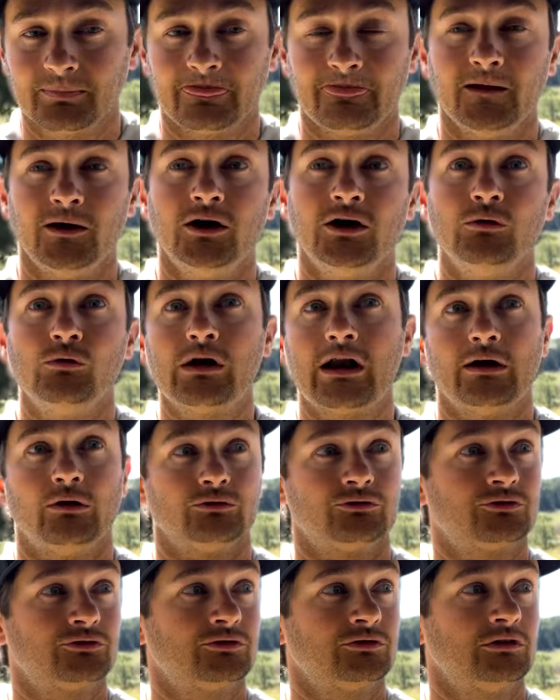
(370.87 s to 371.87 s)
What
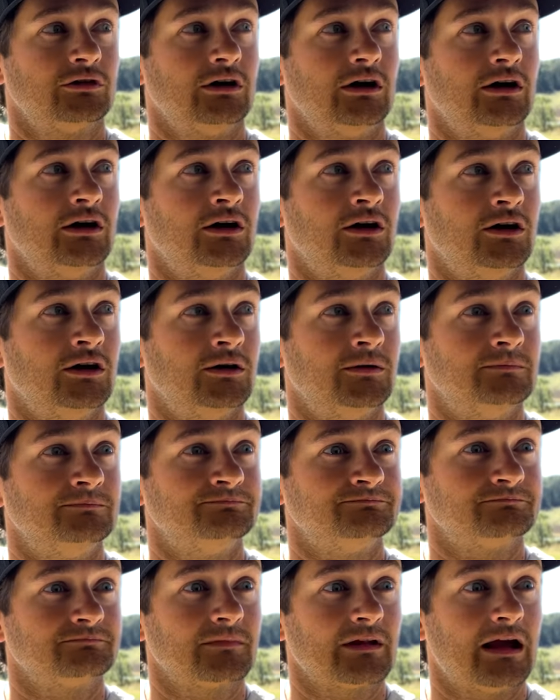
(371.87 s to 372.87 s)
else?
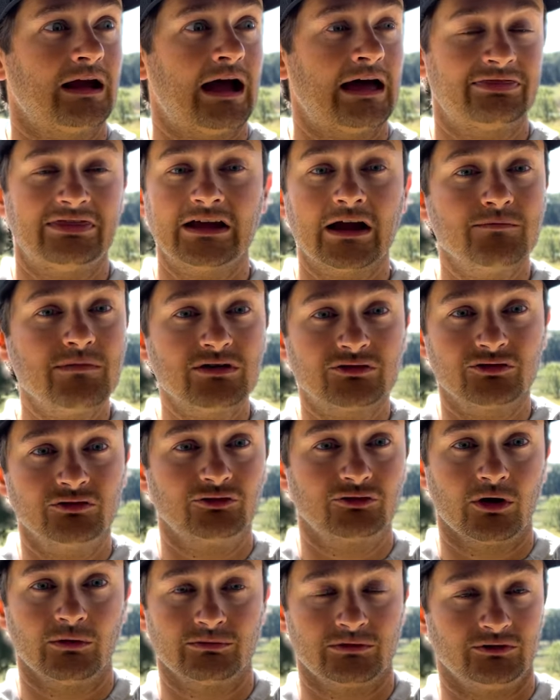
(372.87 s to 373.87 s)
I think I'm missing
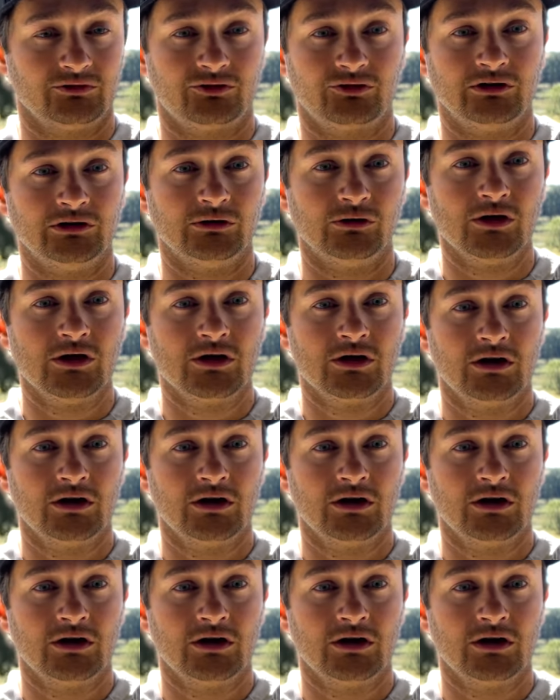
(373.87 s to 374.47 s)
something still.